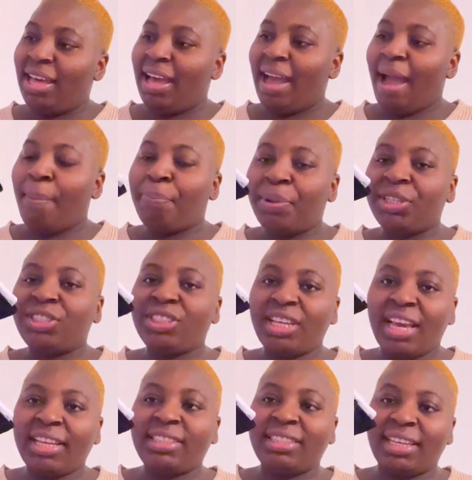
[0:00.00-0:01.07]

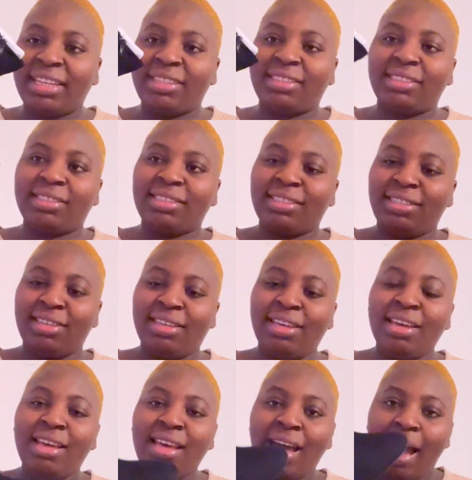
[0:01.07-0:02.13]
Appreciate it.
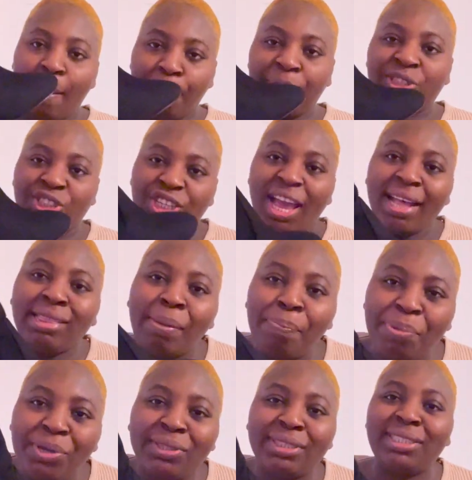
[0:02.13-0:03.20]
Appreciate the
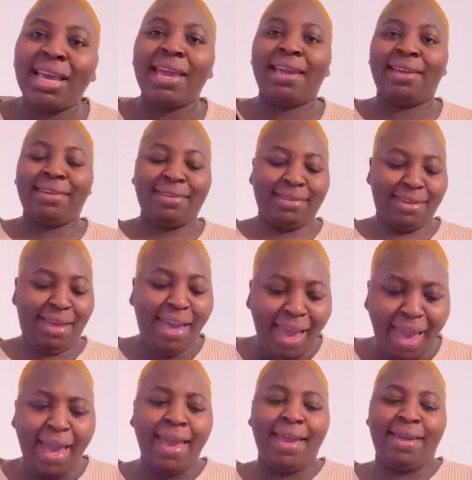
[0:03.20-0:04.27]
beauty.
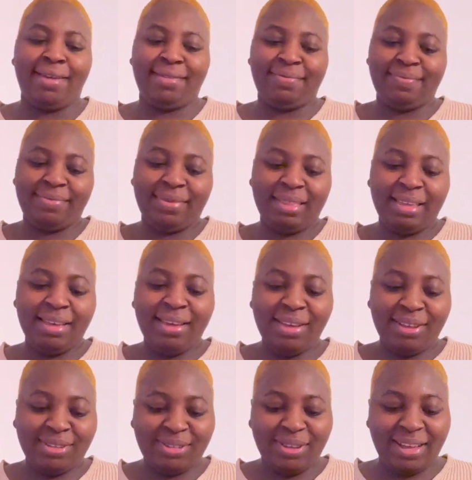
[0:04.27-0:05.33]
Hey.
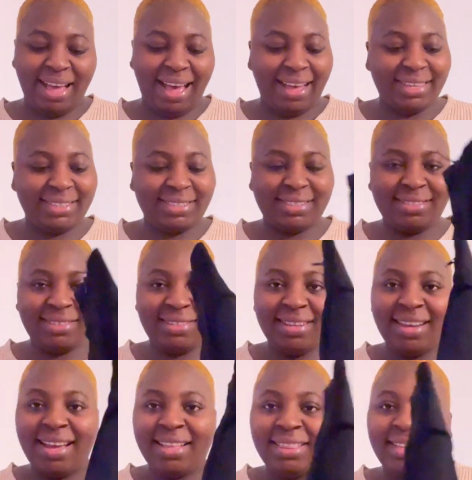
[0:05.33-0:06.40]
So guys,
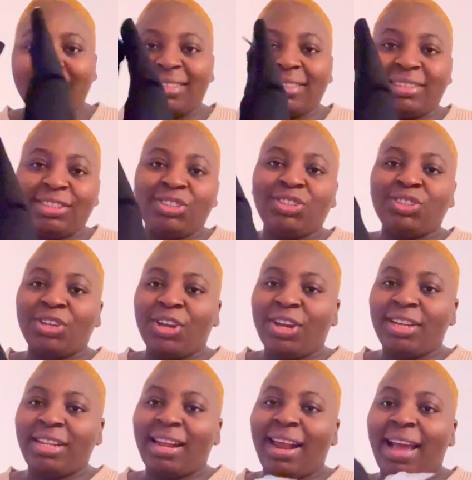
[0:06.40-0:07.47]
this is the
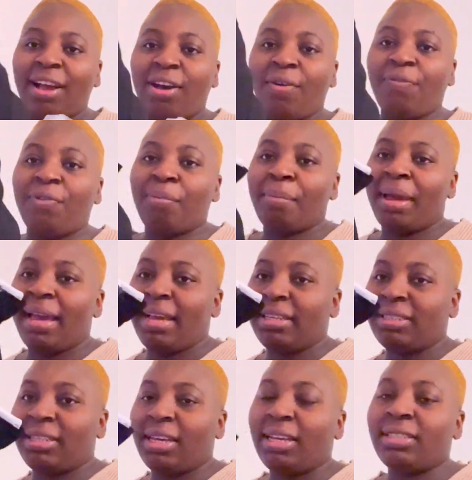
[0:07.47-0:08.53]
shoe that I got from
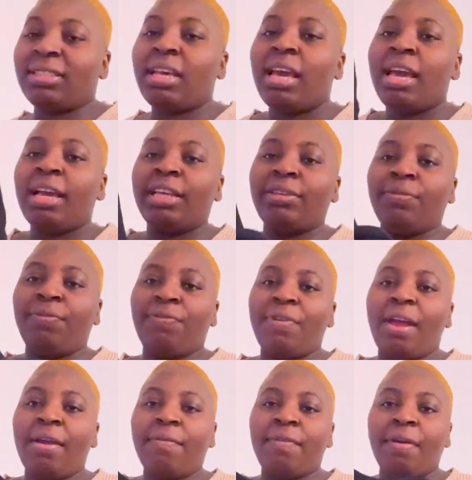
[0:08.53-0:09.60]
ASOS. It's
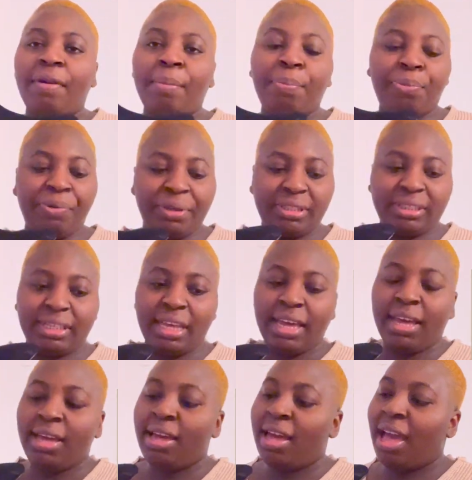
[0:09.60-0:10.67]
very, very
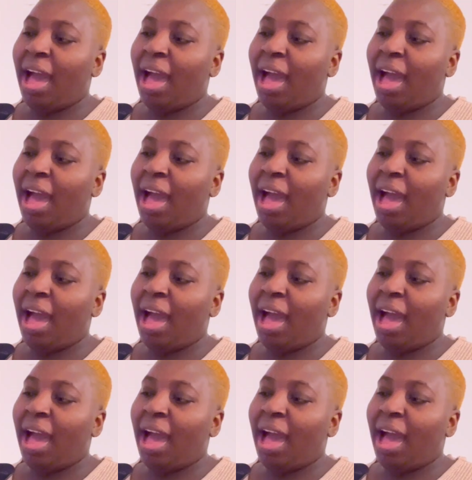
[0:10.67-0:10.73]
pretty.